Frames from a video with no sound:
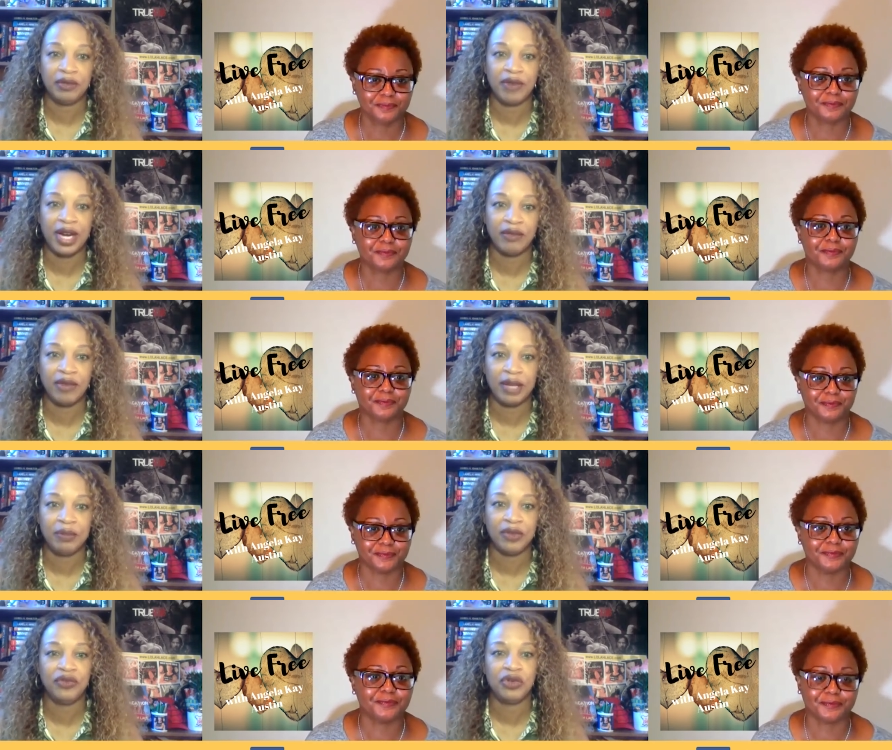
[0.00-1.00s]
Speaker 1: right away
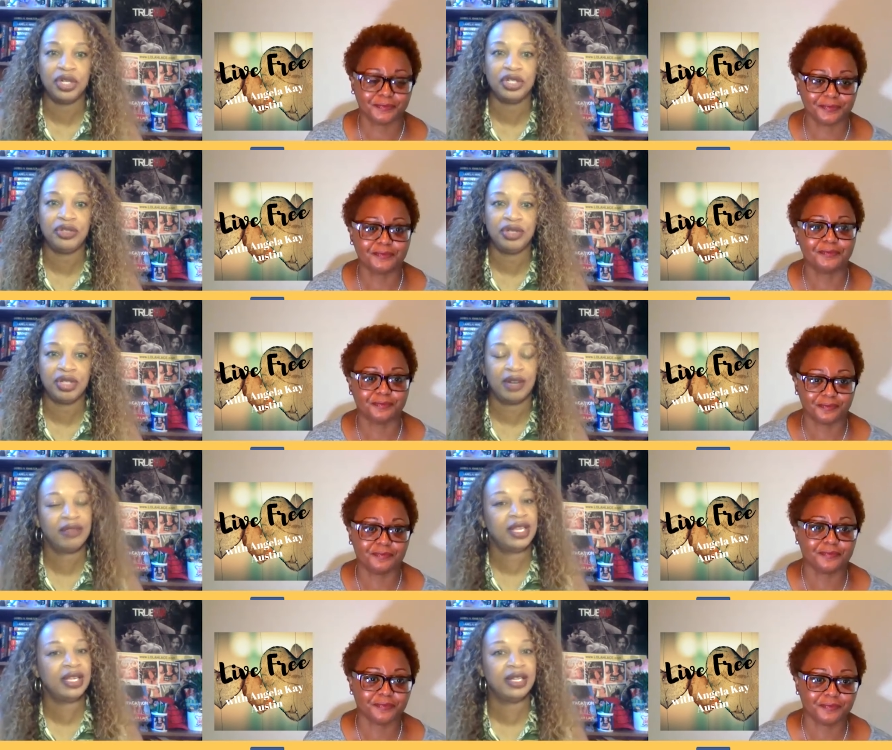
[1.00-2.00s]
before you start
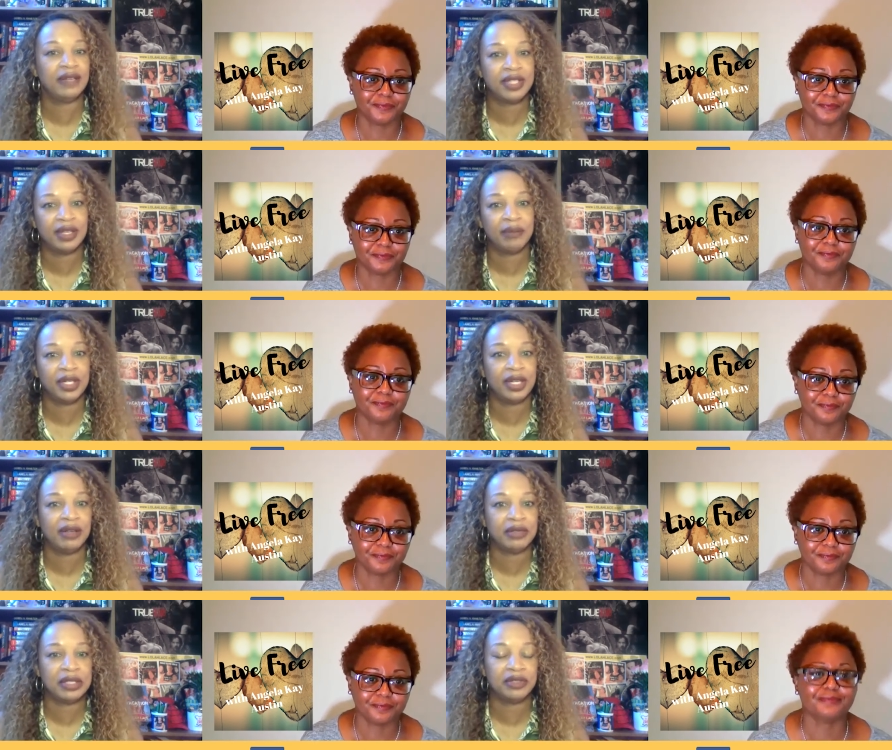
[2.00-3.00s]
thinking of something else,
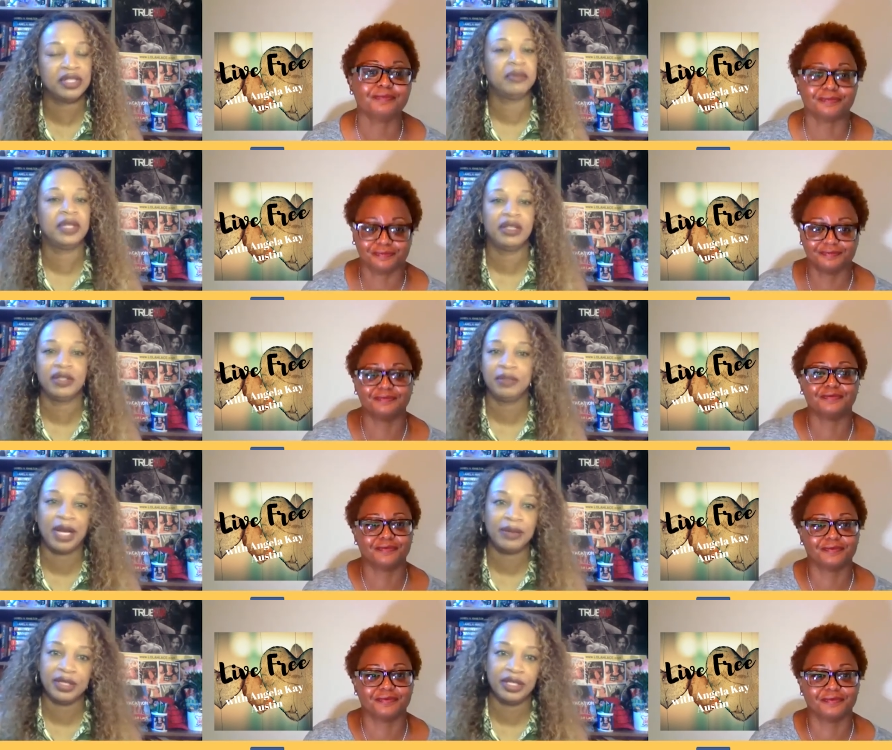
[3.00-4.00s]
if something else pops
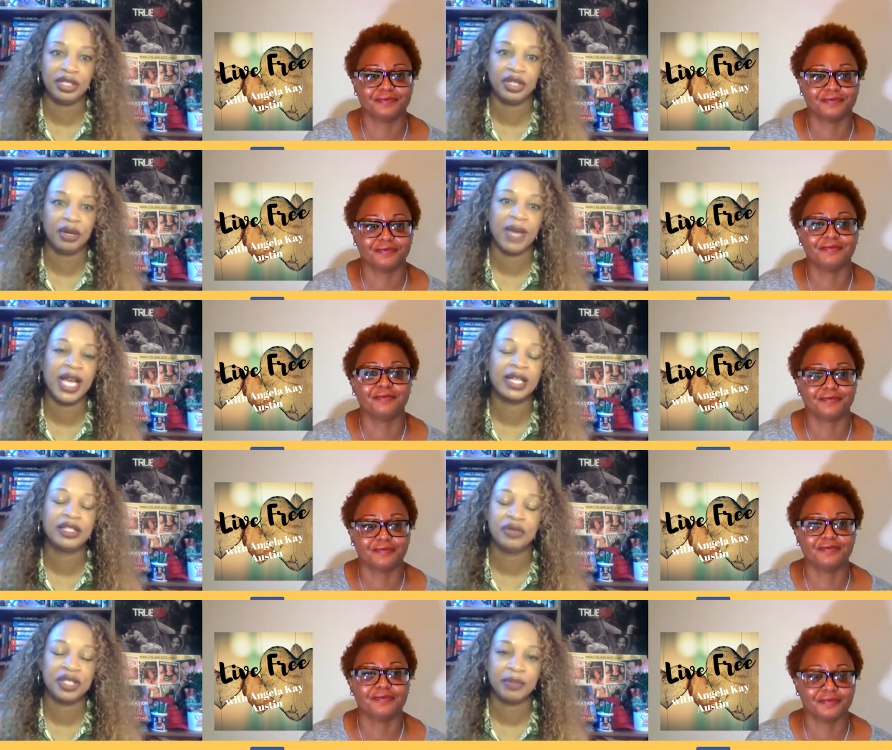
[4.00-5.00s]
into your mind to
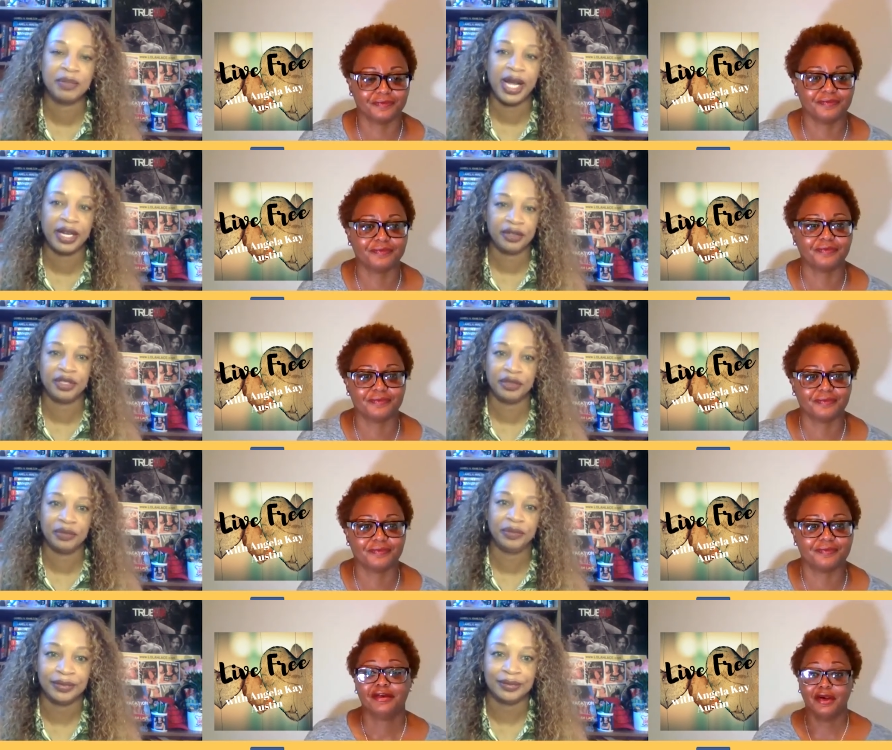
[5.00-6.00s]
inspire you.
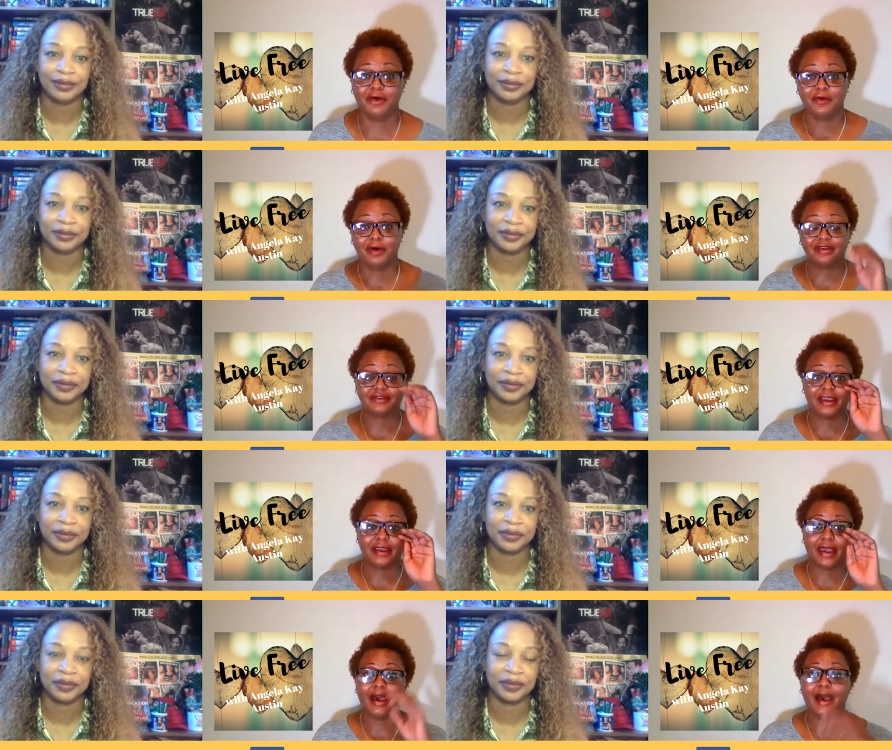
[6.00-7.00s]
Speaker 2: You know, it's
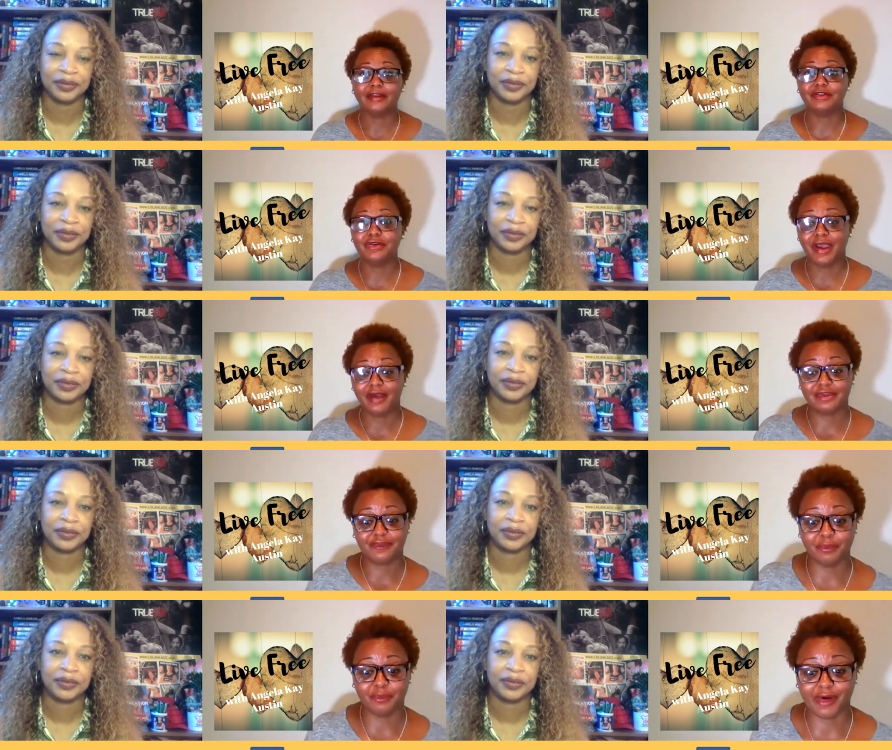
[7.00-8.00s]
like I do have
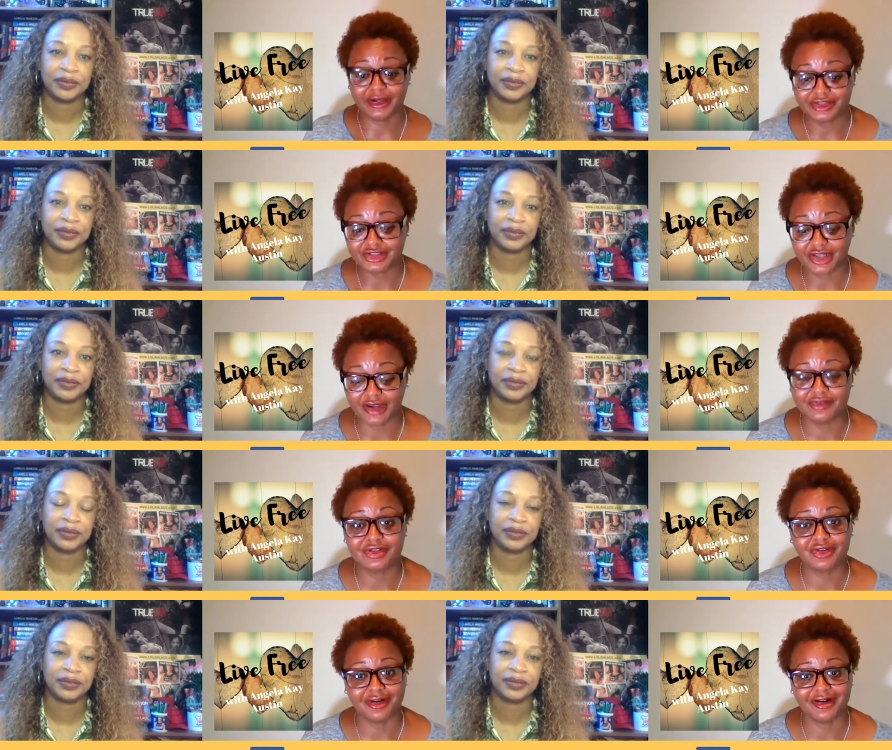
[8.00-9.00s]
different projects that I've
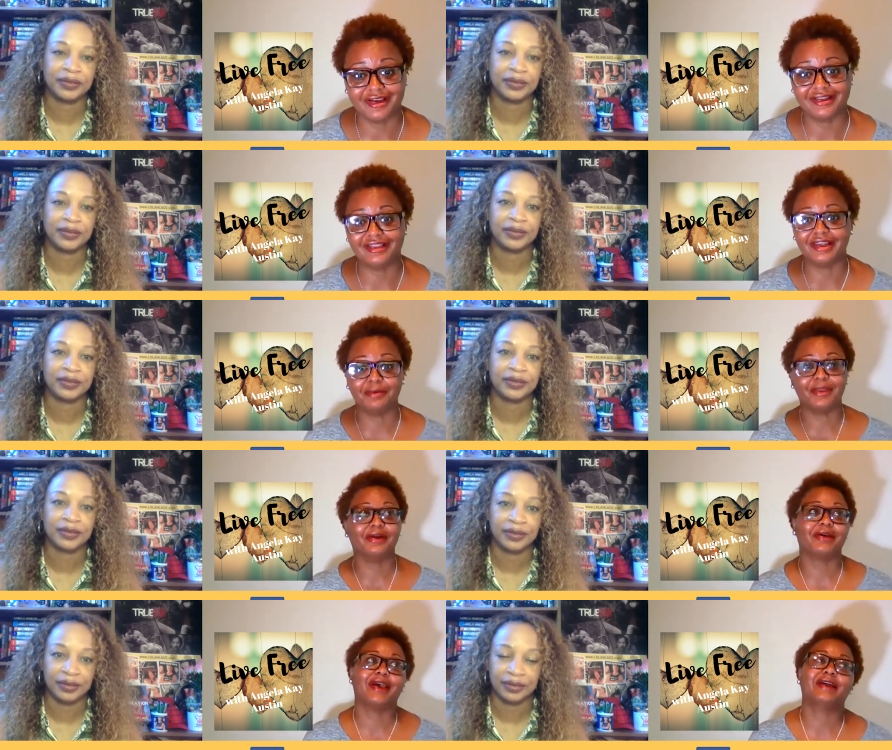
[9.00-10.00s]
started, and then I'm
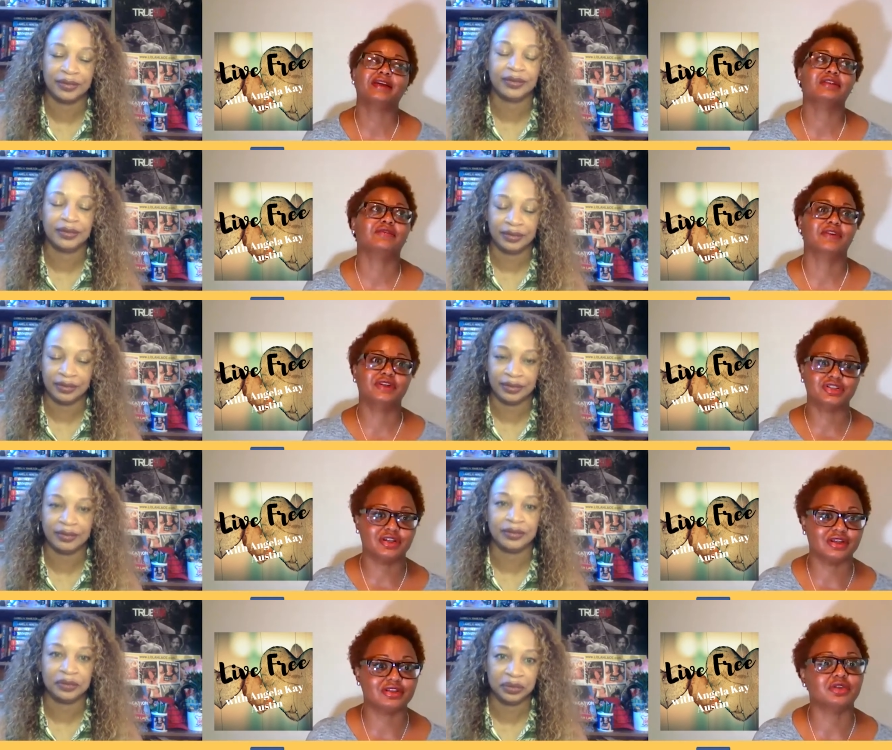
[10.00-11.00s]
like, okay, I need to finish
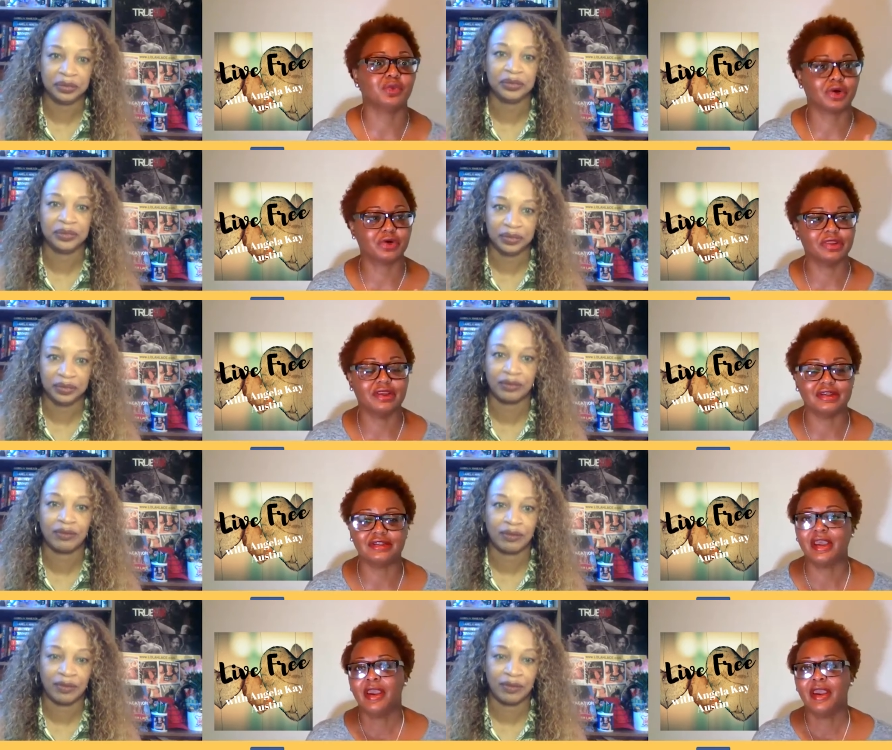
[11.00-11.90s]
this and work on this,